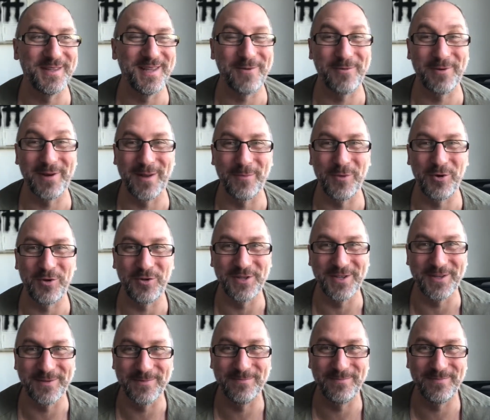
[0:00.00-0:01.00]
like when I'm
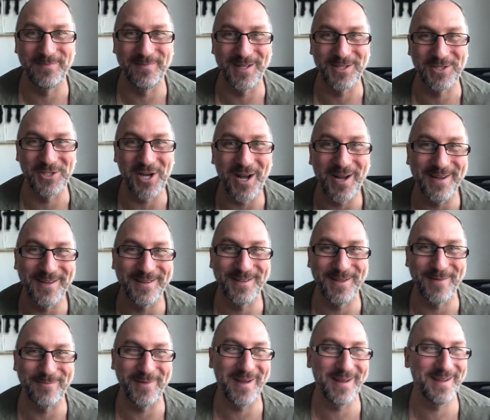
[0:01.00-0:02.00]
holding a child
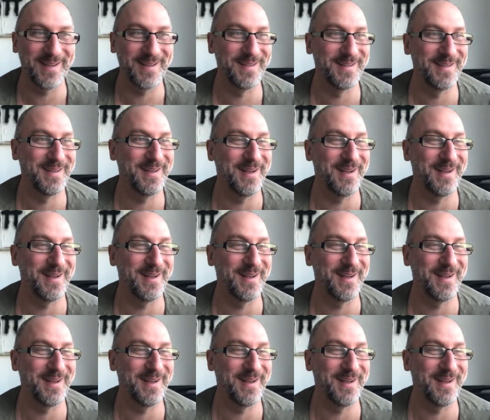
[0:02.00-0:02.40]
that my